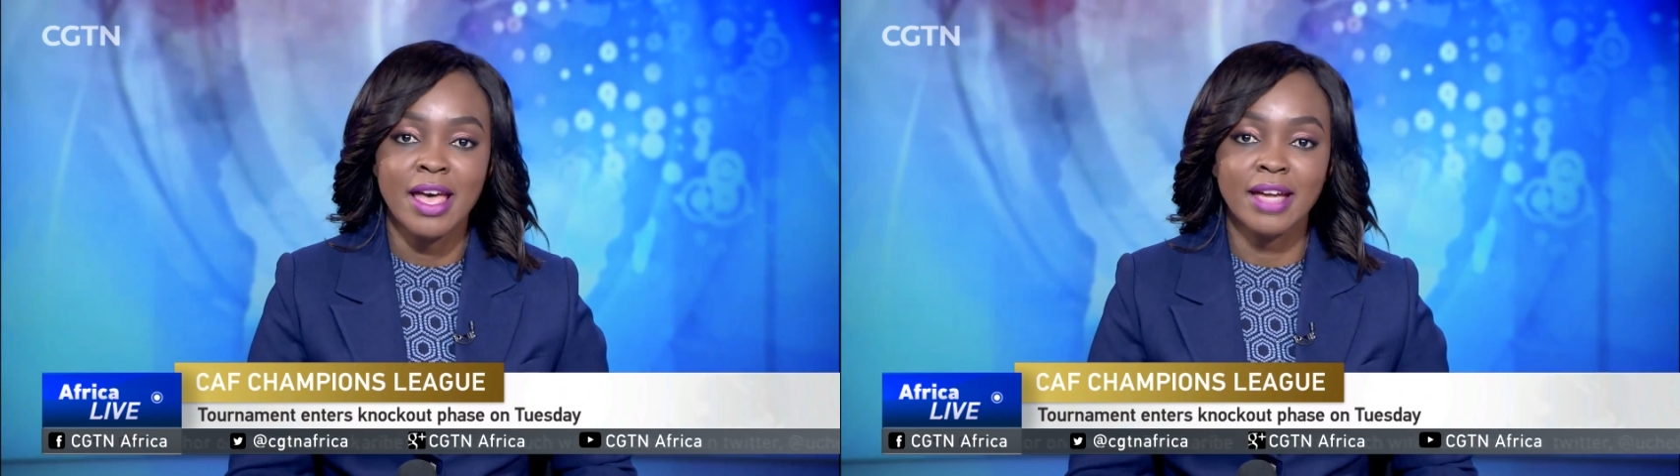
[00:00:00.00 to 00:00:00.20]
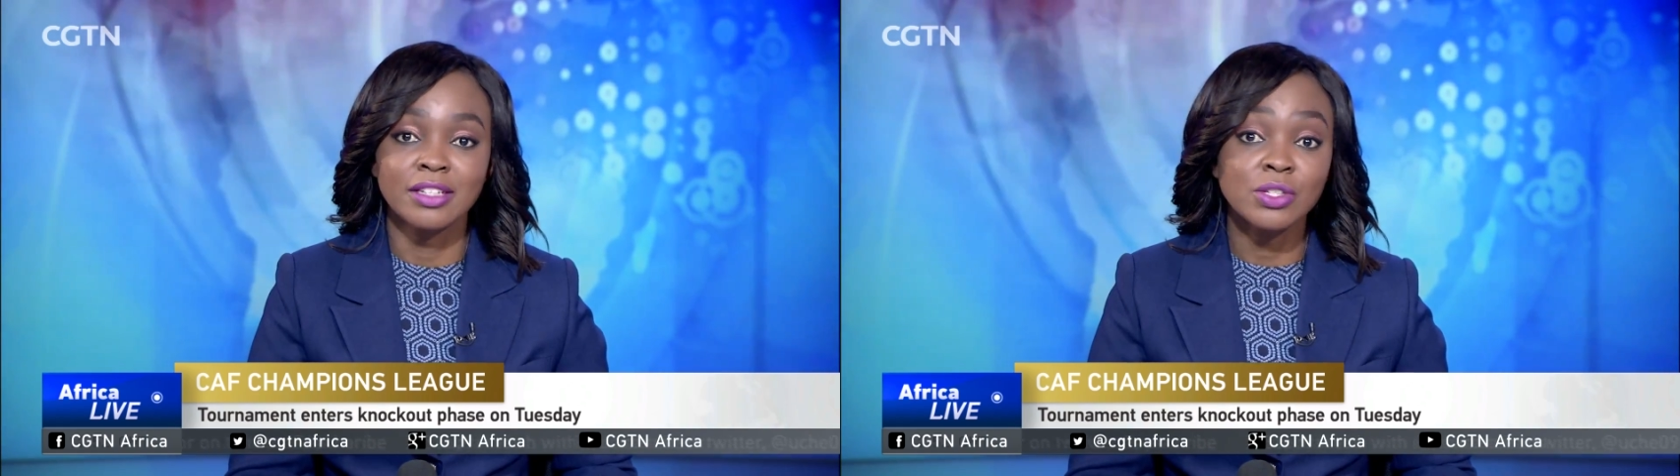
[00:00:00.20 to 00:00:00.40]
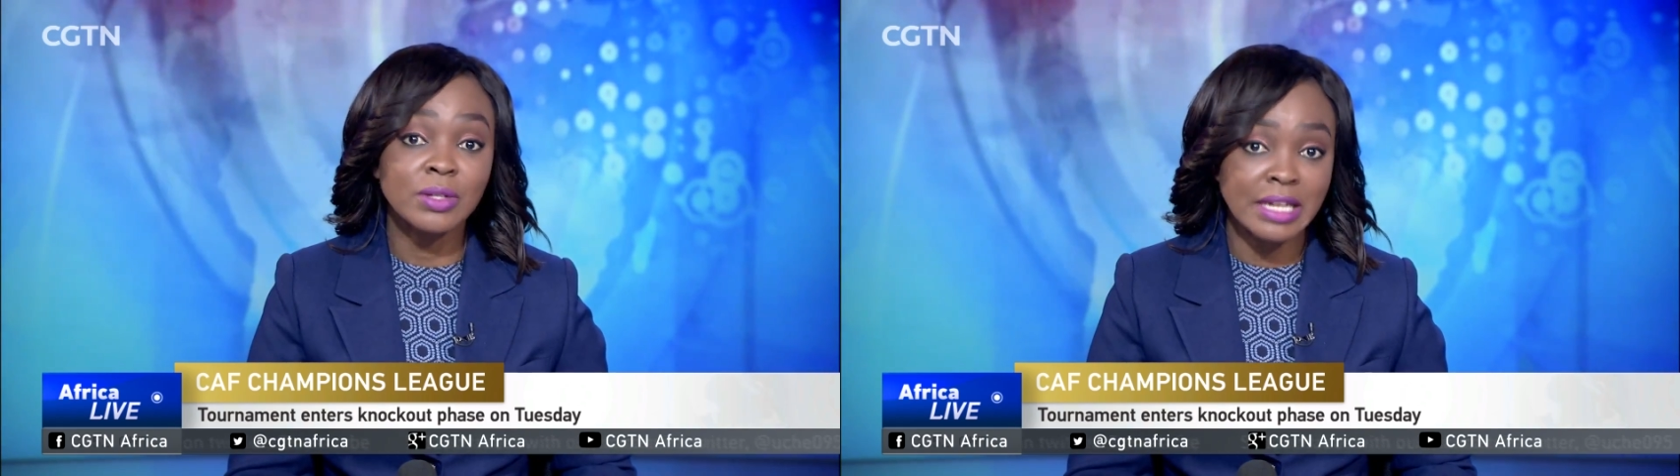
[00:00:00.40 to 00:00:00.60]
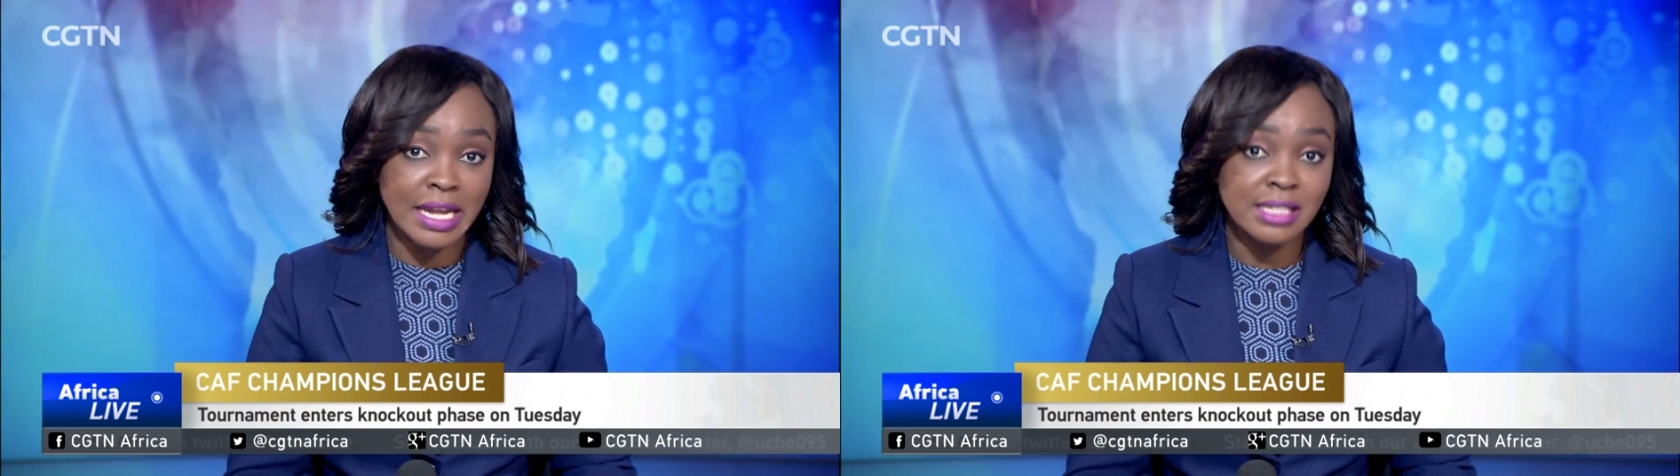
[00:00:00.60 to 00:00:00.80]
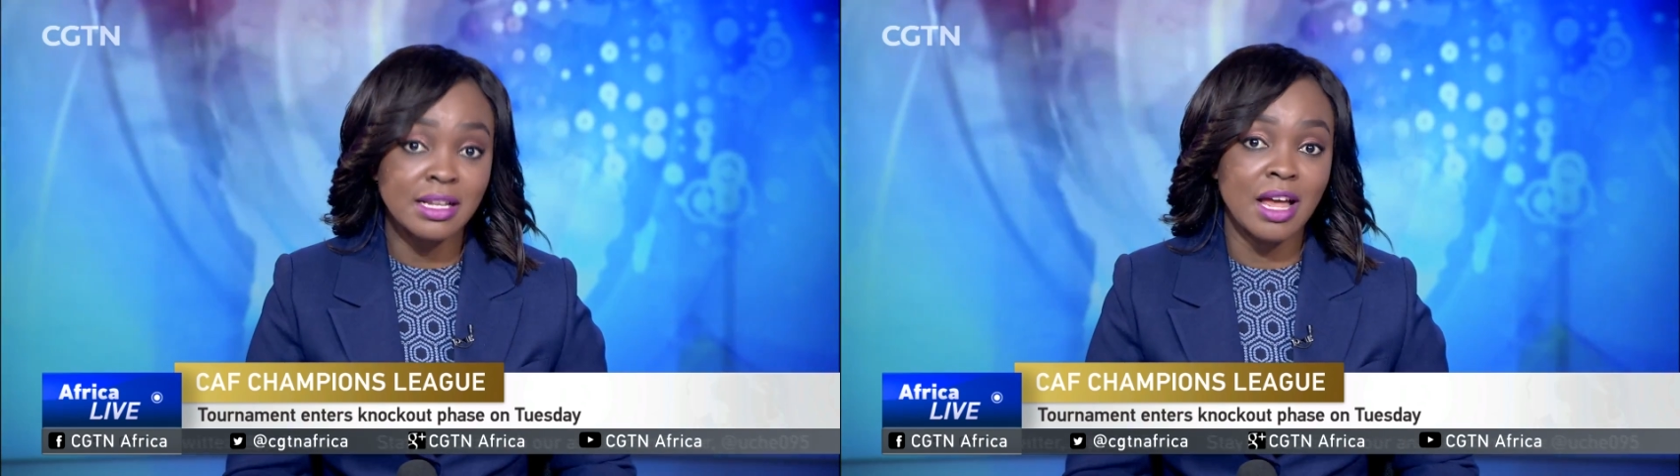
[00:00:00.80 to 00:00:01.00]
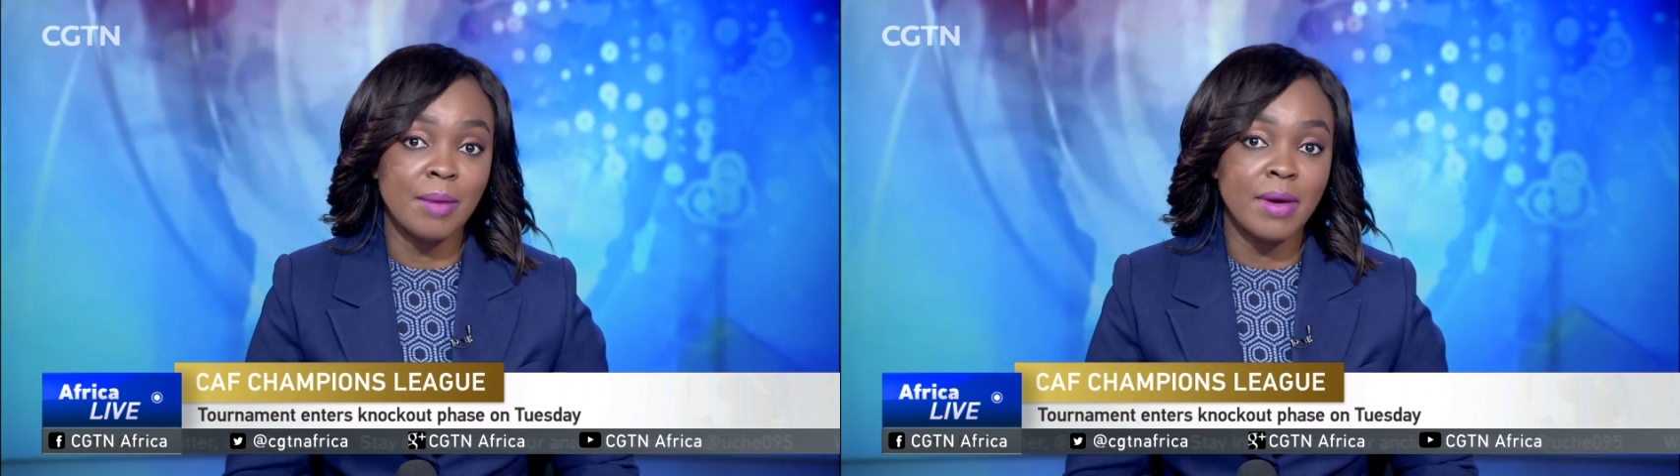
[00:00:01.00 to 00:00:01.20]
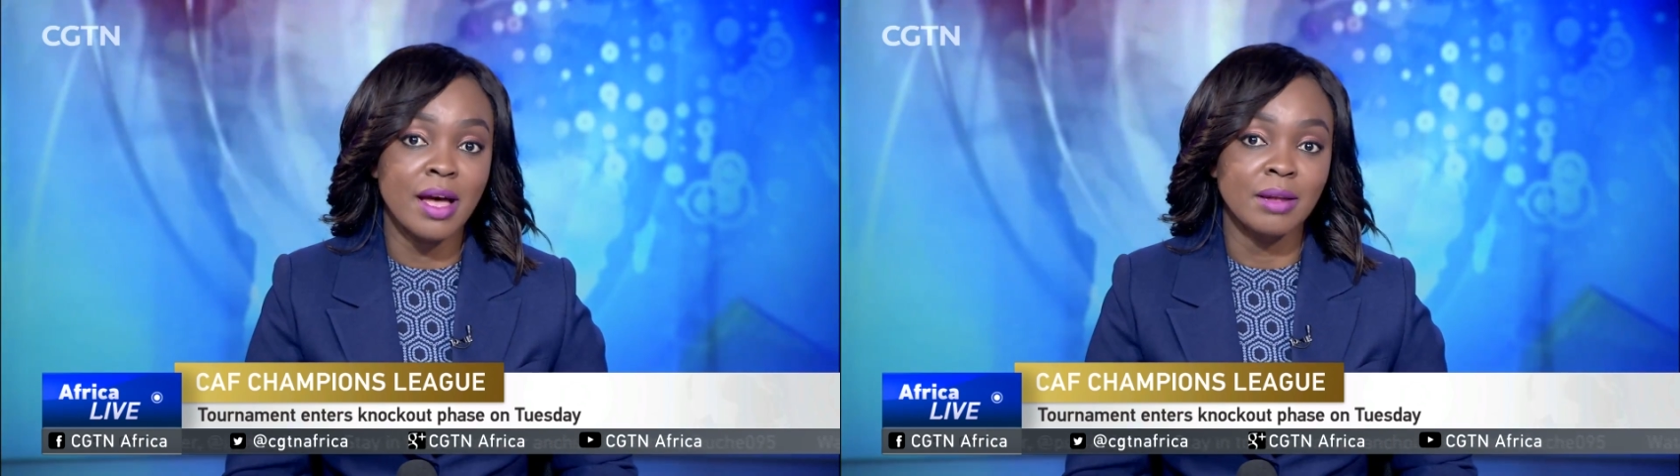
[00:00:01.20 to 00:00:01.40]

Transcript: And Sudanese club